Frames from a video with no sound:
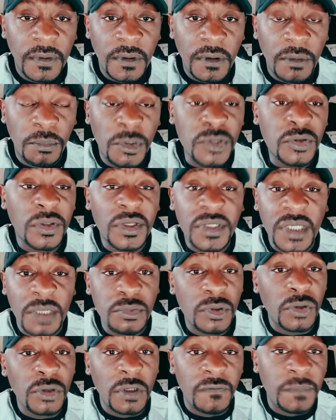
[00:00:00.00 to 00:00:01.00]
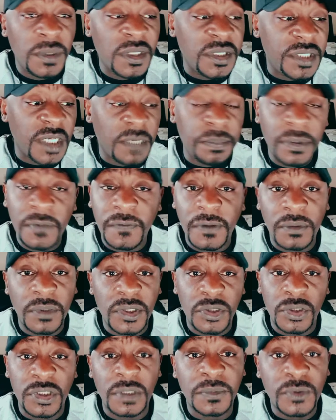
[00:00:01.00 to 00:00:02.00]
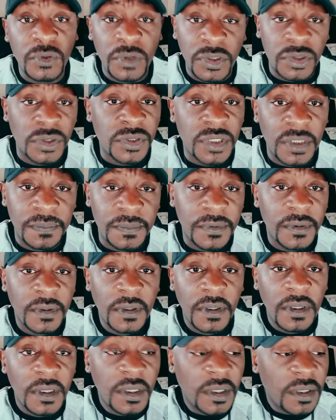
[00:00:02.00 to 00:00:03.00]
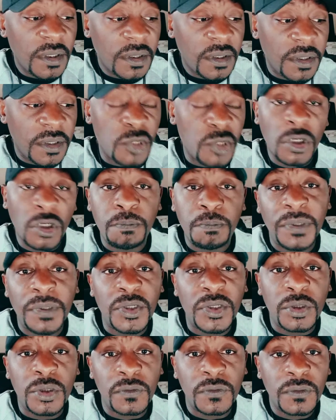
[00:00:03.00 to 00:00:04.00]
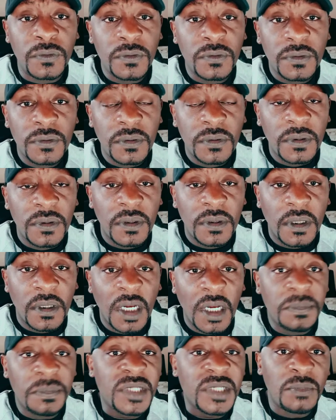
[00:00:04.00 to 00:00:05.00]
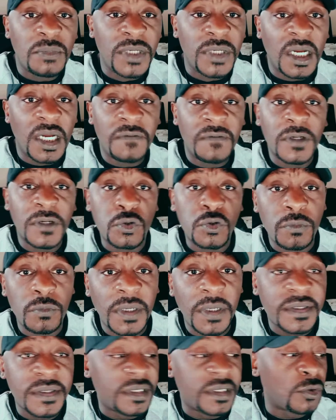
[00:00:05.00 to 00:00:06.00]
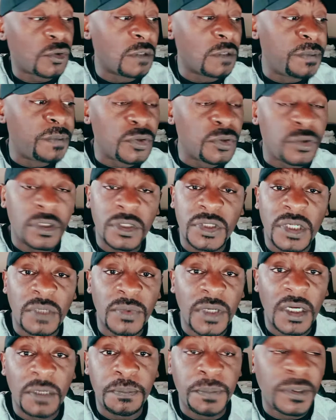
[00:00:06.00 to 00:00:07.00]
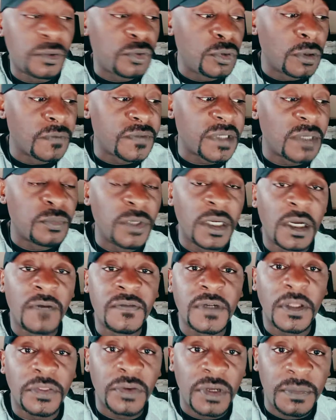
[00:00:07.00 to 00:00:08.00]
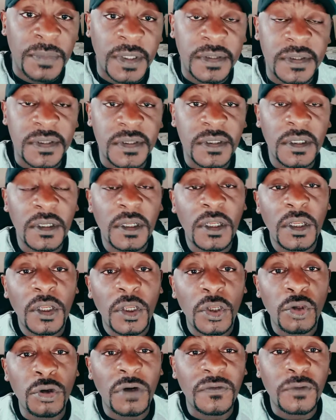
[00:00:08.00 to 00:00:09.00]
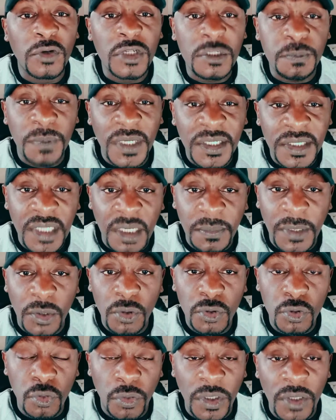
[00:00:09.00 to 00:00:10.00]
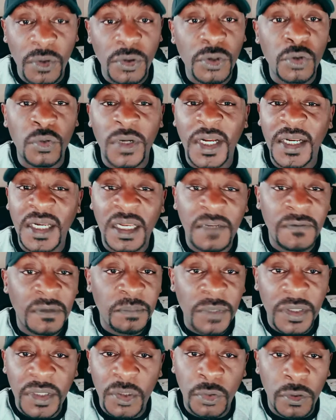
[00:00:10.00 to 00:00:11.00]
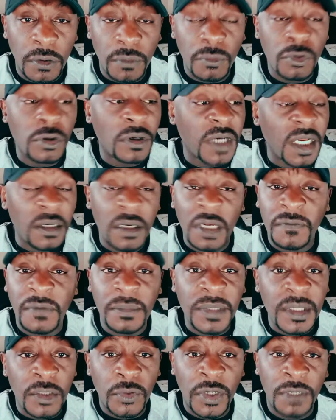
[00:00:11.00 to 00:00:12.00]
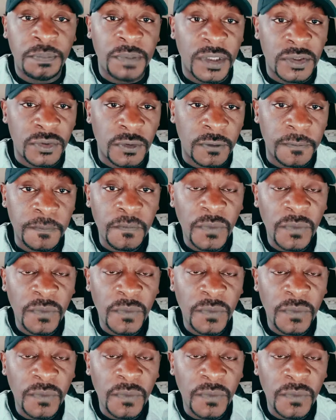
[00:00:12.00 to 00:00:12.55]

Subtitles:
Most of the times when you've been jumping from relationship to relationship, this one picked you up somewhere after 2 months, that one picked you up somewhere after 3 months. You have not spent time alone to heal. You can never meet the right person.